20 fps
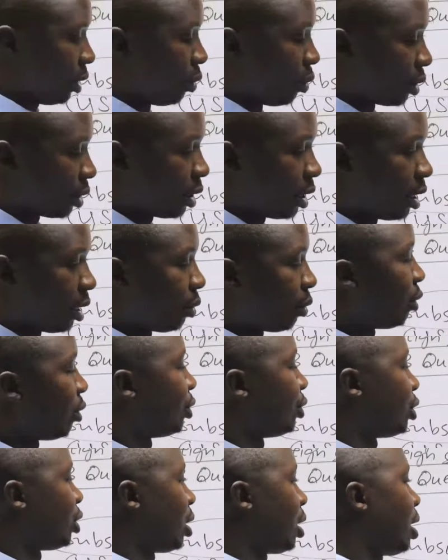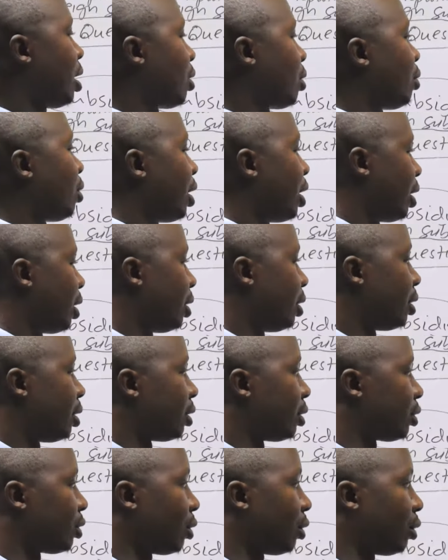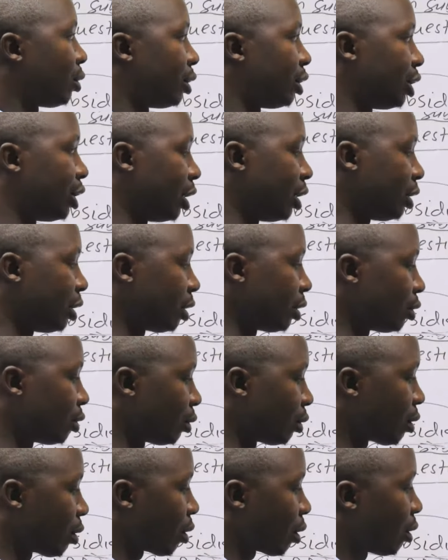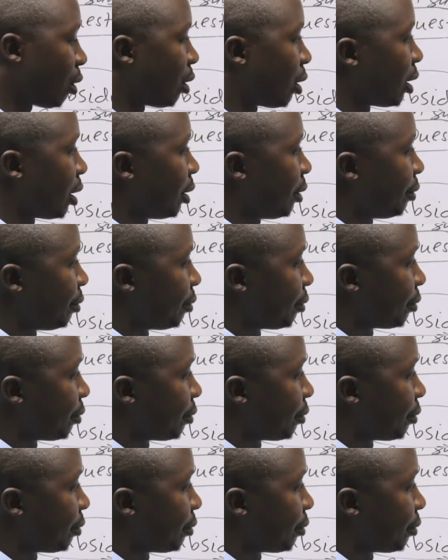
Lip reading: was done what? Acquired. So changing to krona,